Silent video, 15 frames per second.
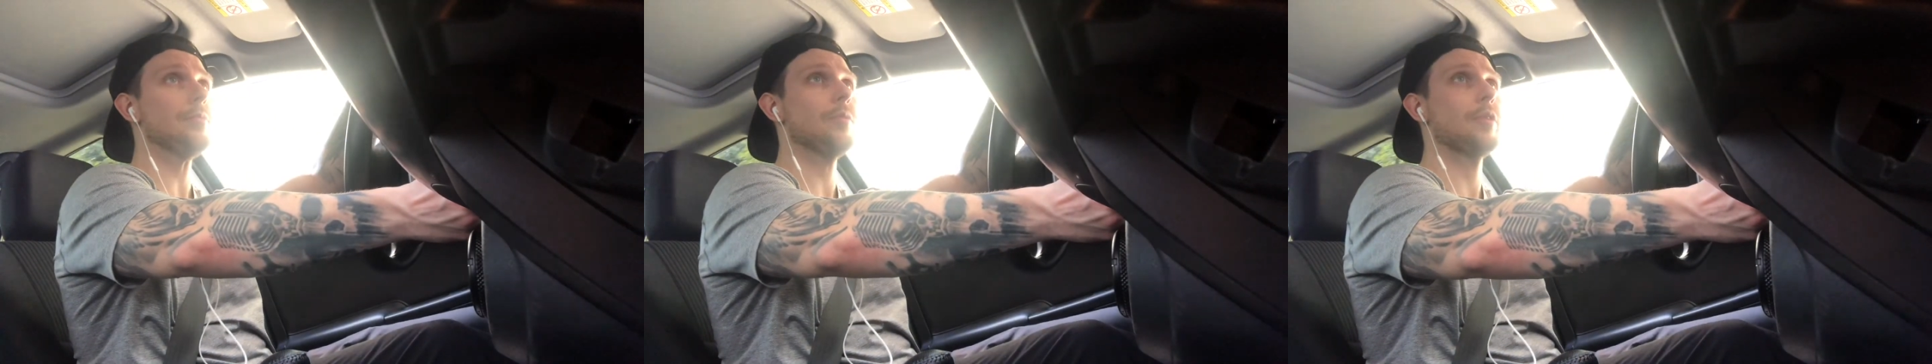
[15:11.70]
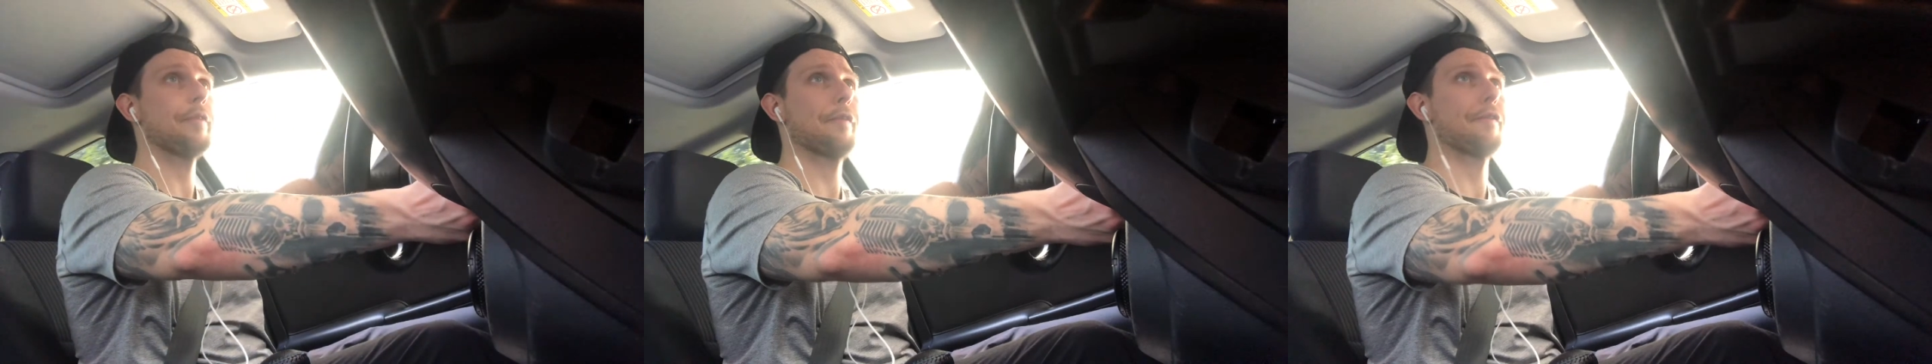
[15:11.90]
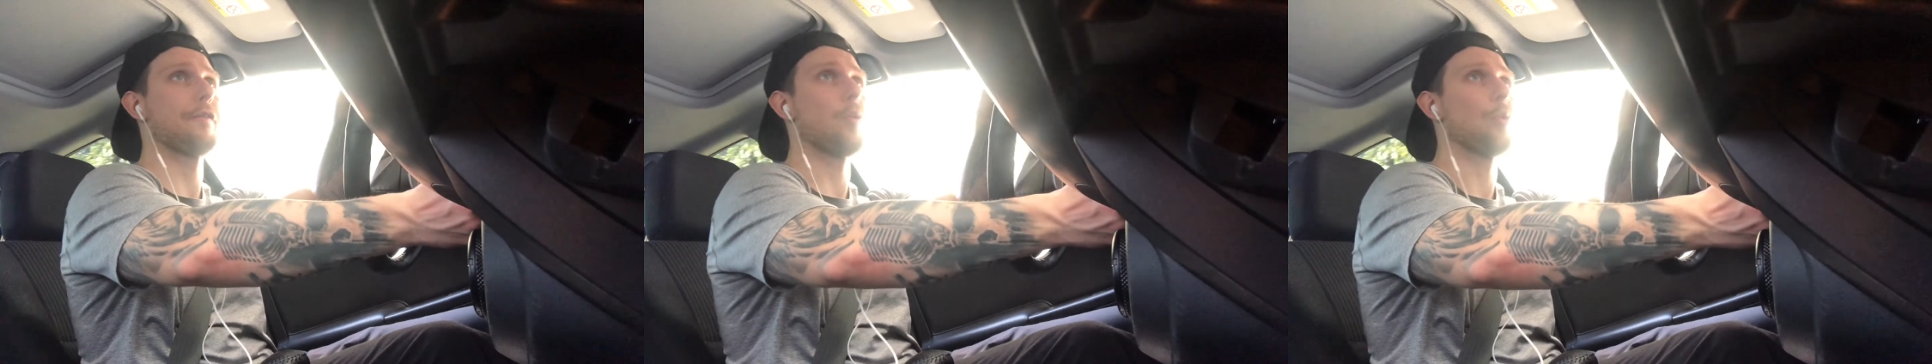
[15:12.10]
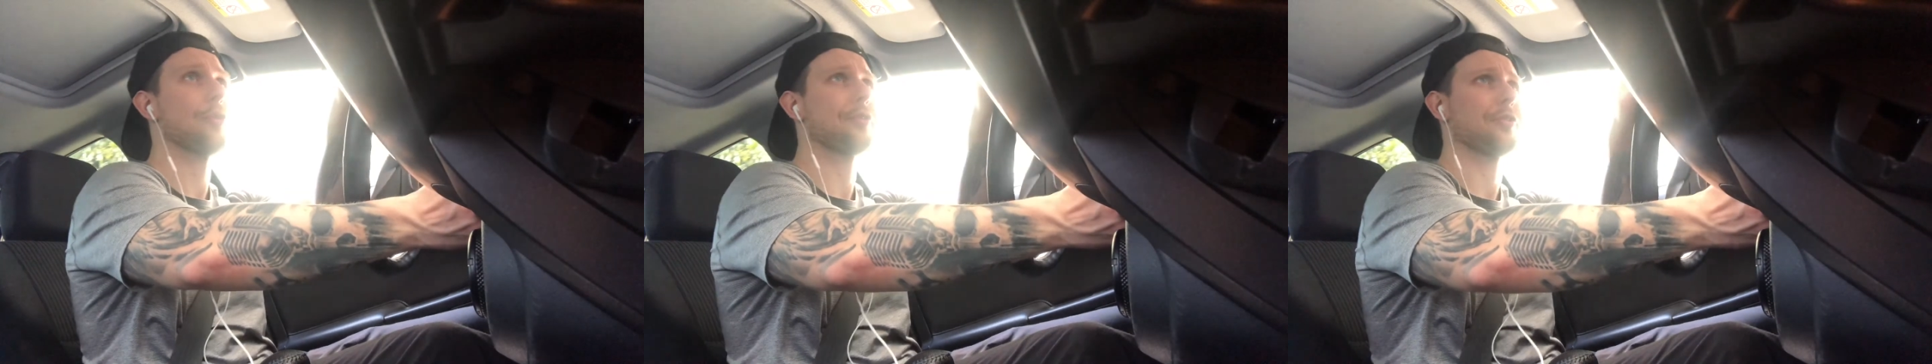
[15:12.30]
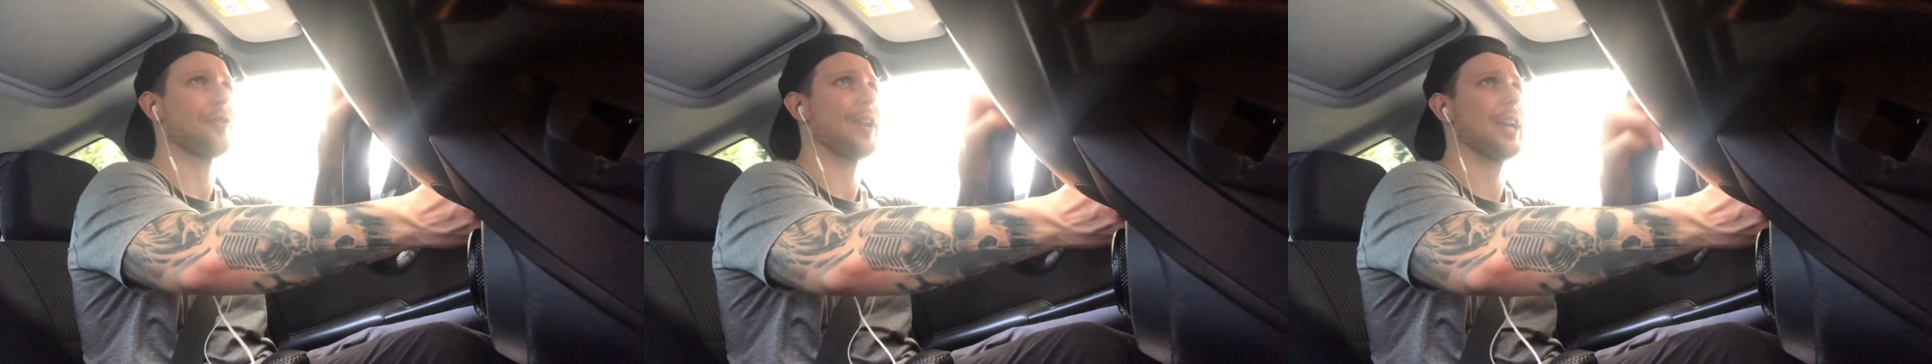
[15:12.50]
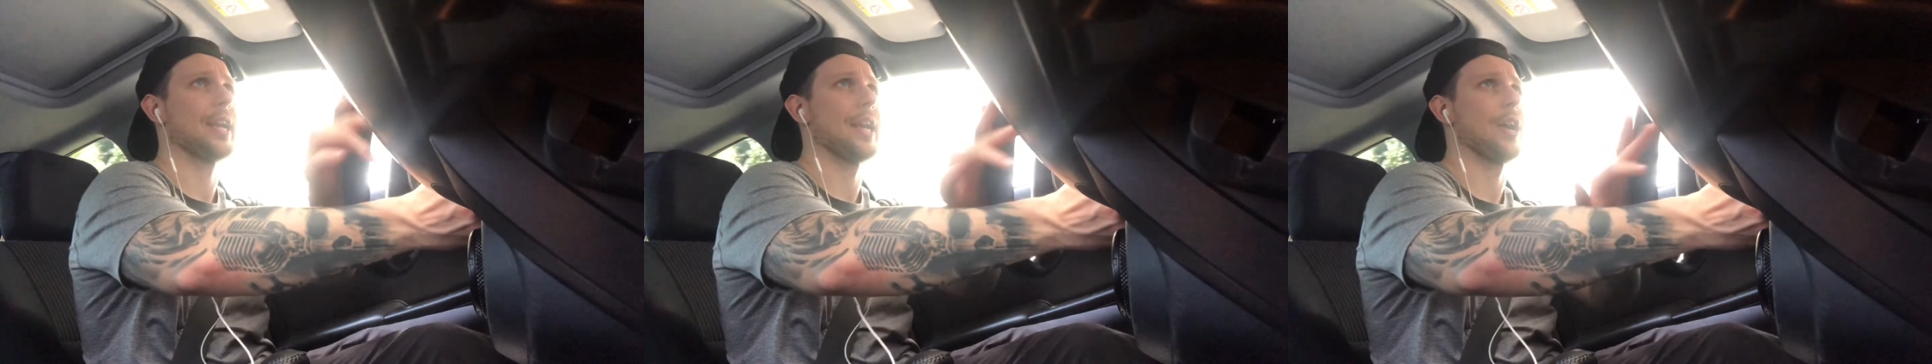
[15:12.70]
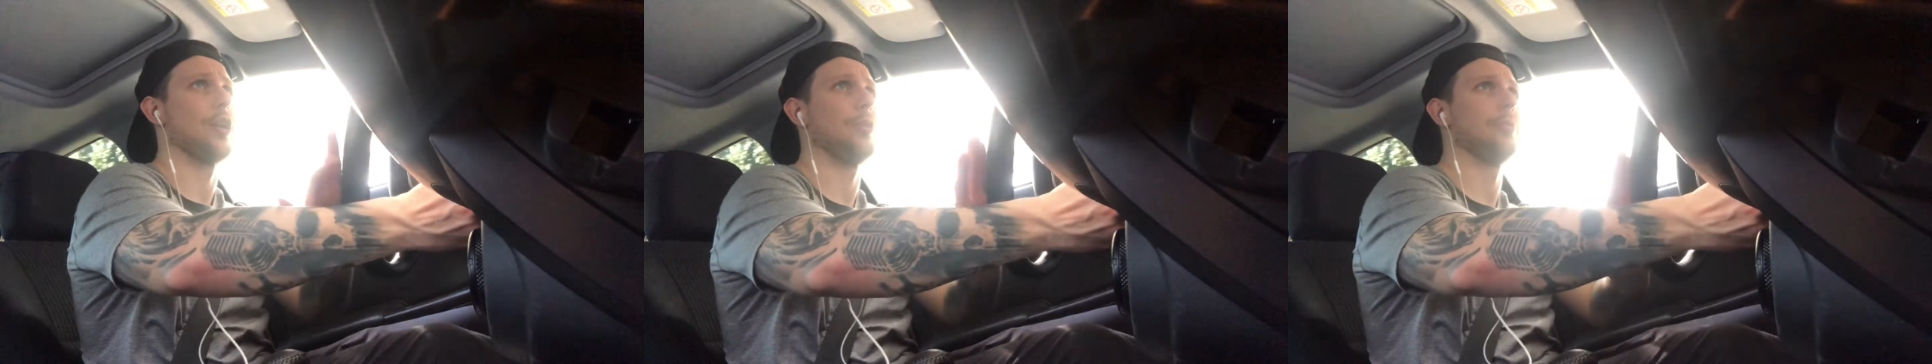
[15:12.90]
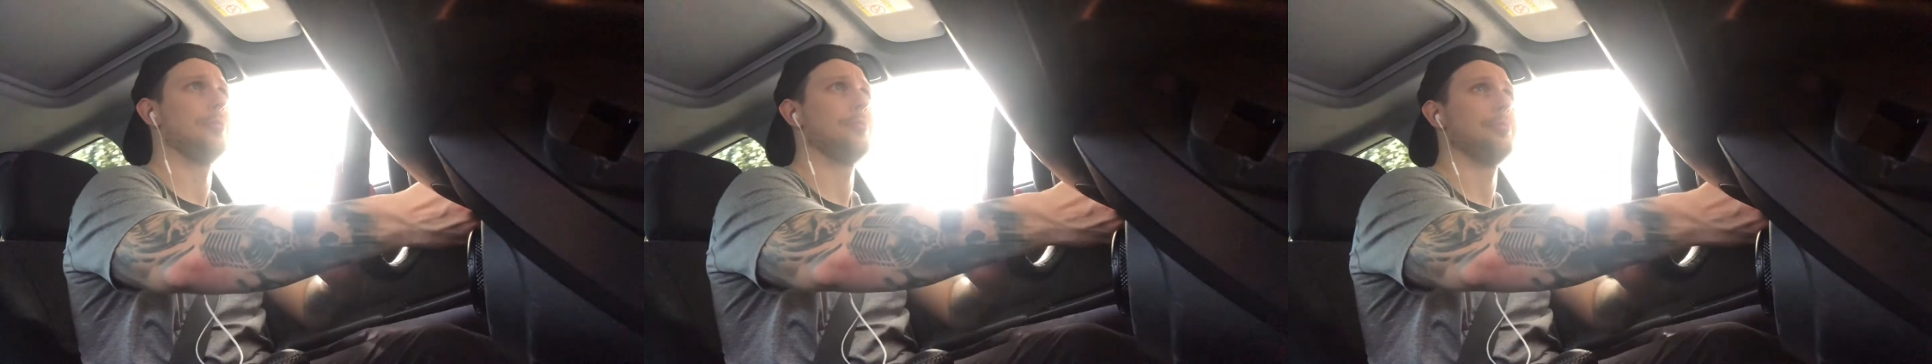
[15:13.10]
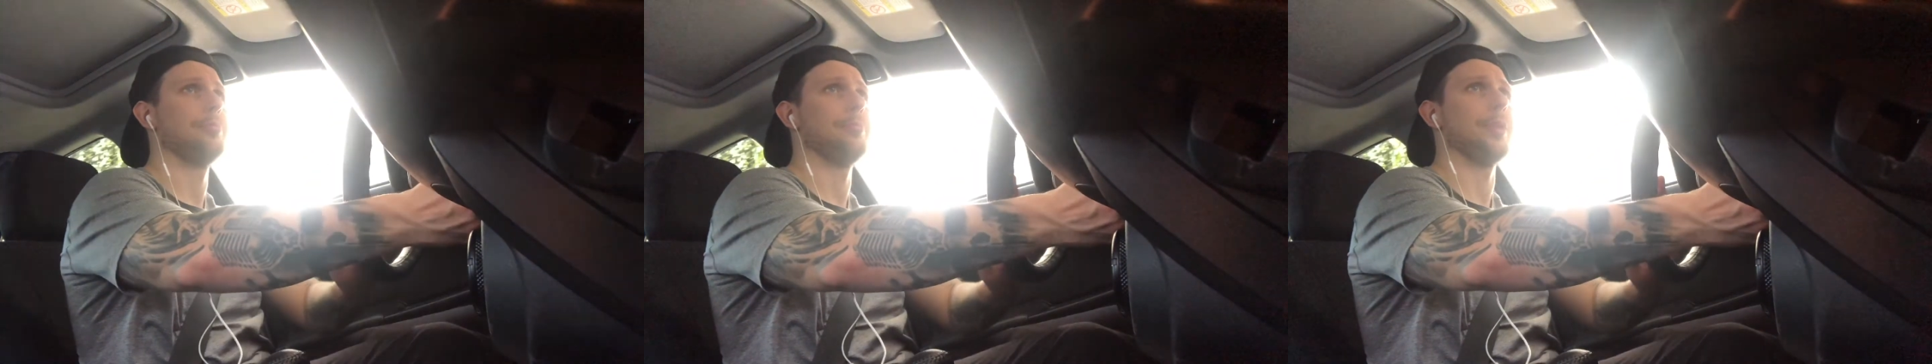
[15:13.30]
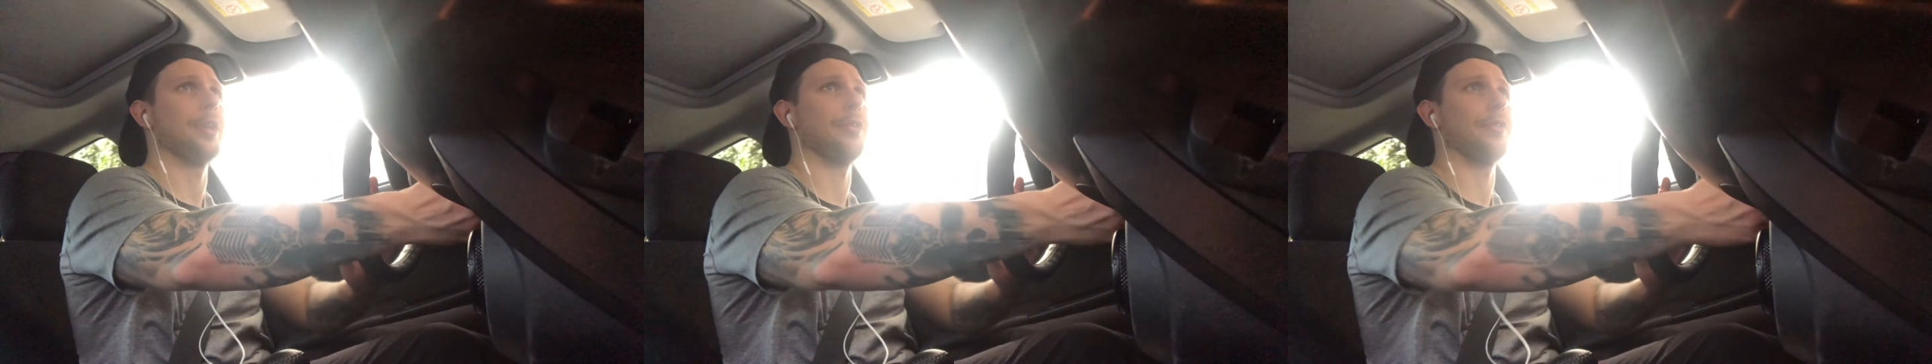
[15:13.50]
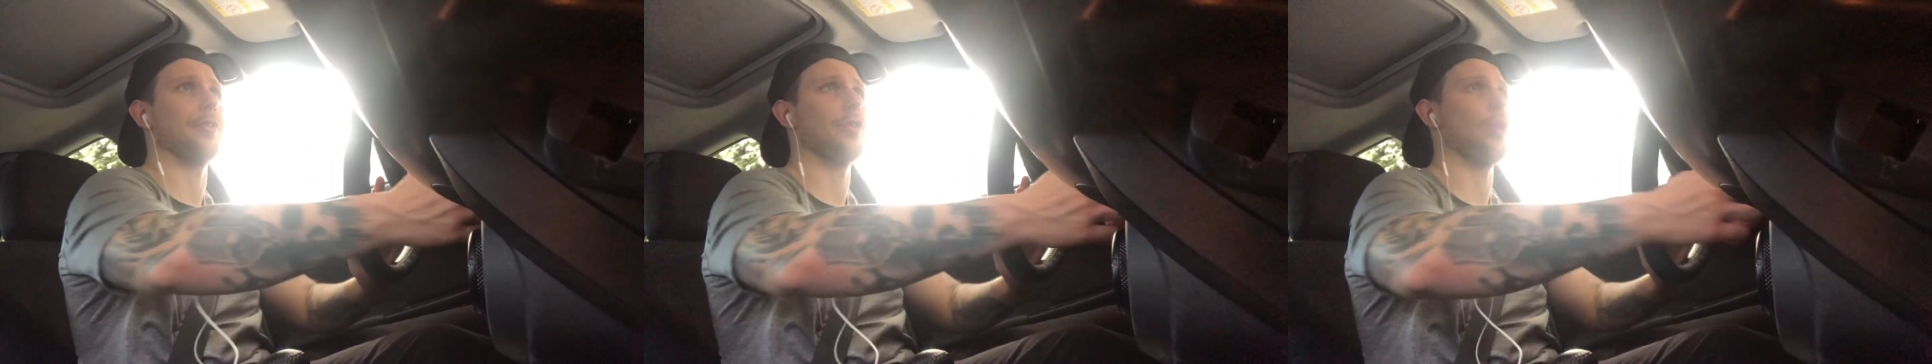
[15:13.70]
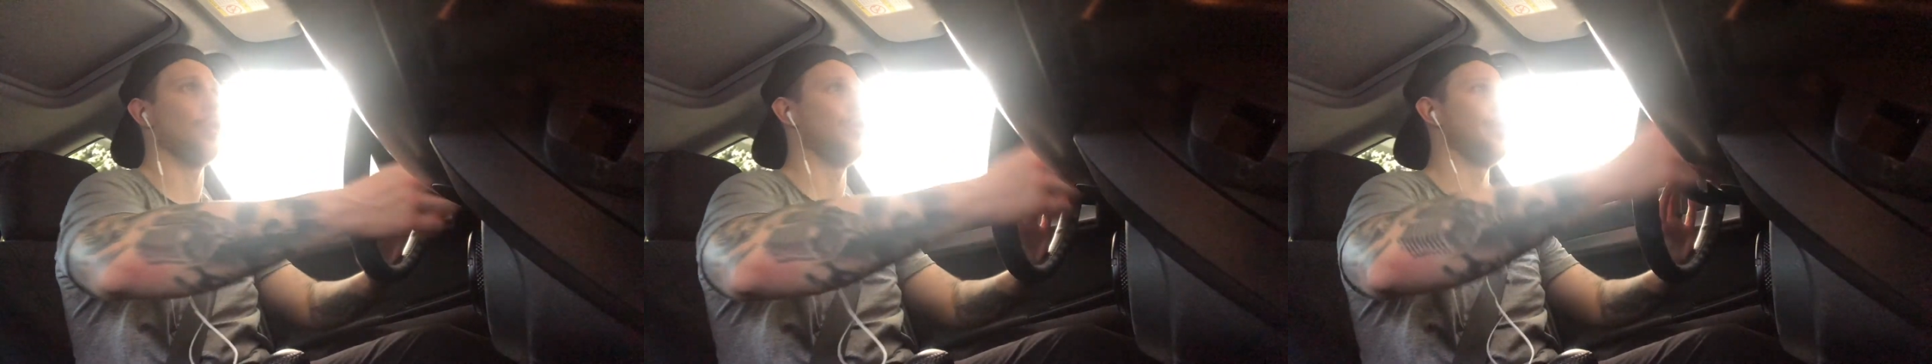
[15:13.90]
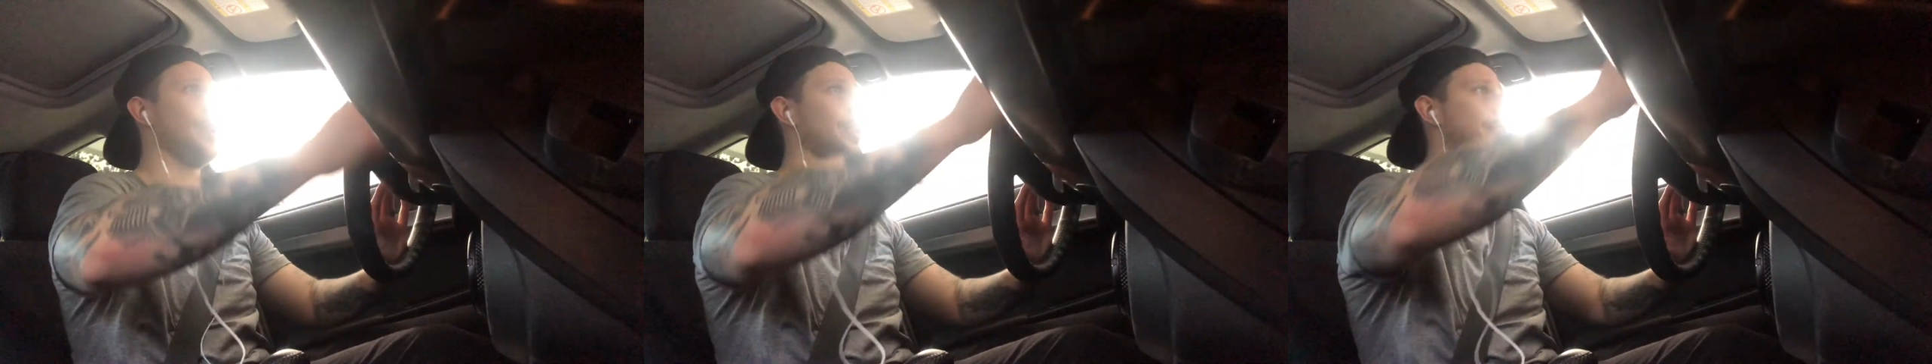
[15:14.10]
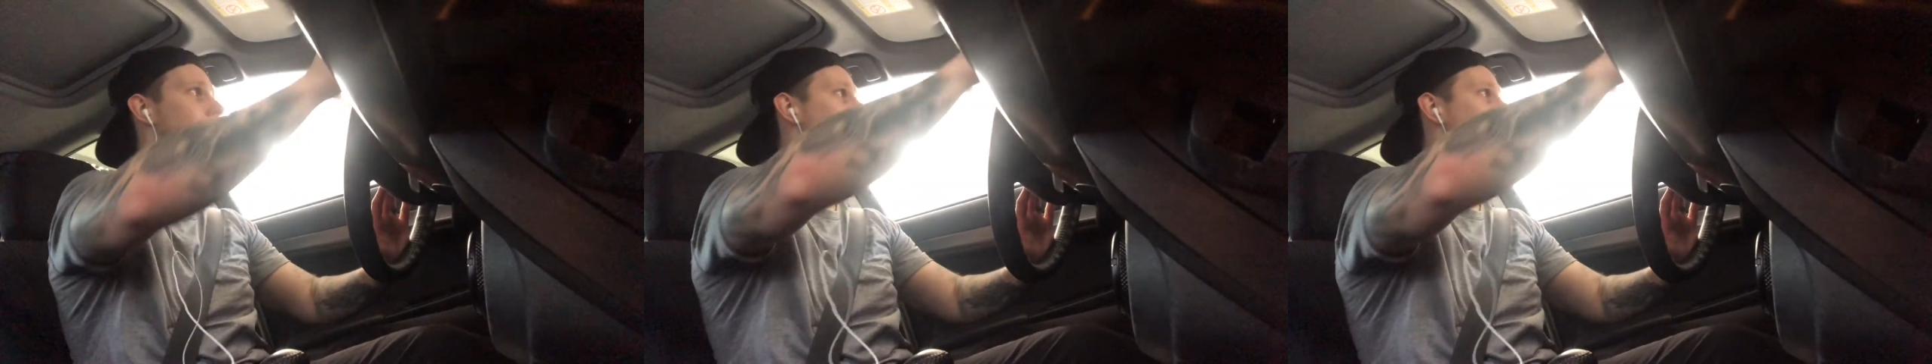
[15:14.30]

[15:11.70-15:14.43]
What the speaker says: forced right now because of COVID